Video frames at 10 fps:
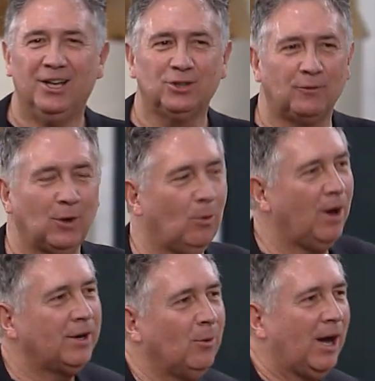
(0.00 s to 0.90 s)
So if you're
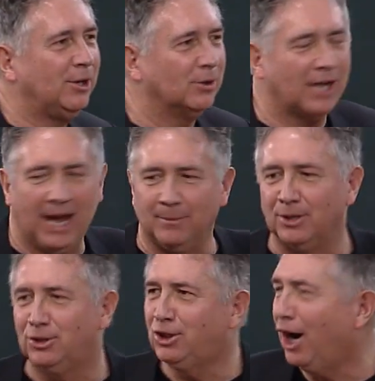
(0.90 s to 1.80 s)
wondering why you came to
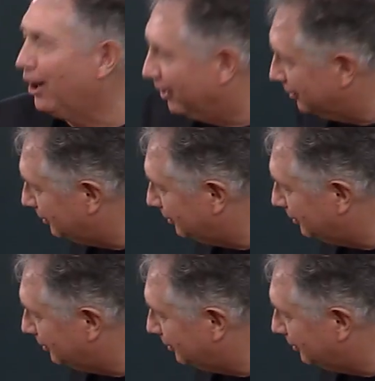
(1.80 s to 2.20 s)
church,